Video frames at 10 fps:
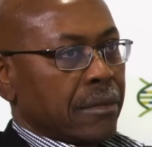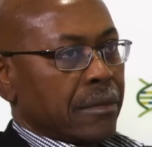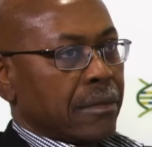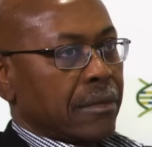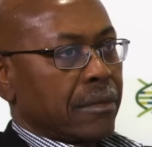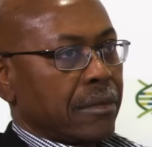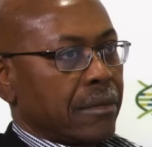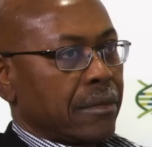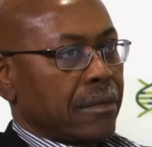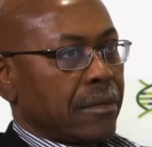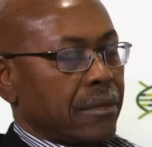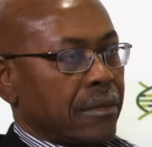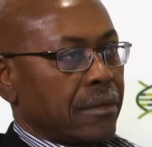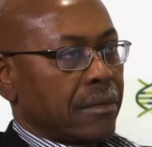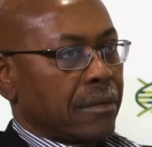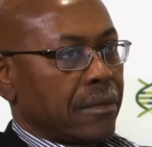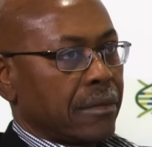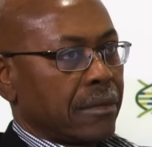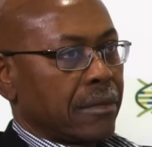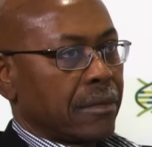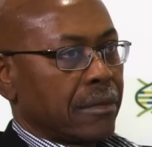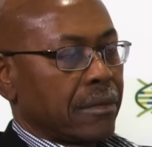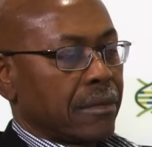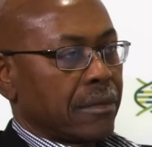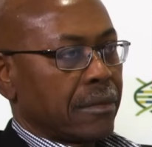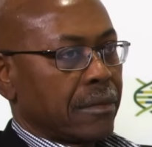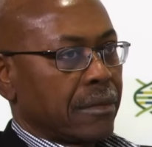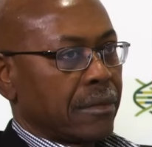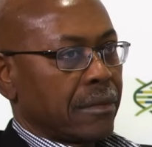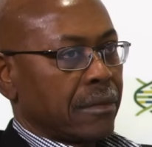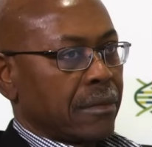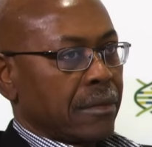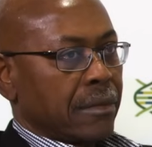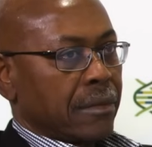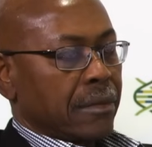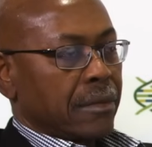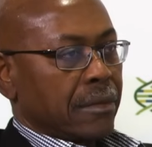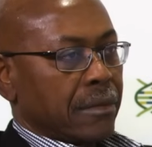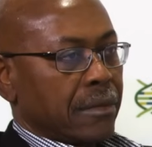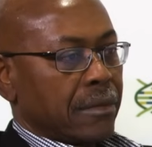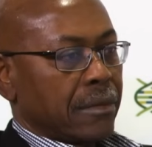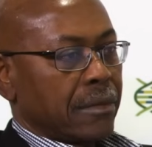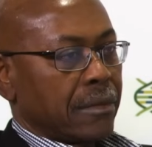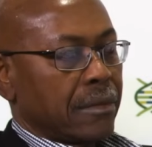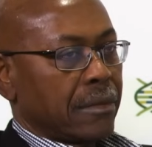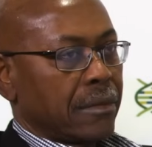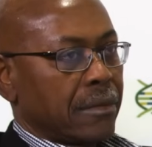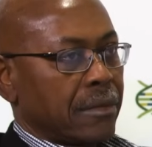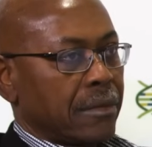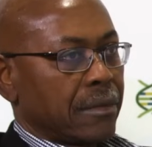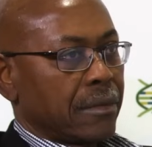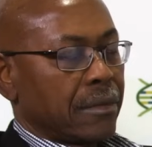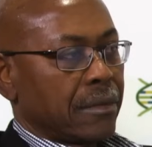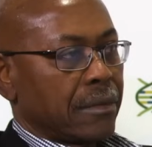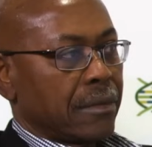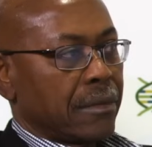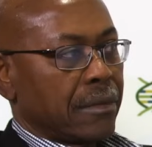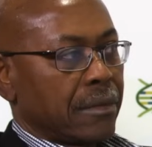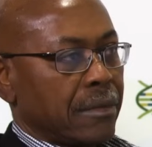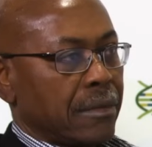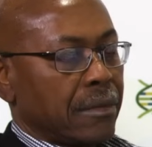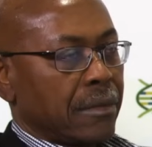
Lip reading: No words are spoken by the person on screen.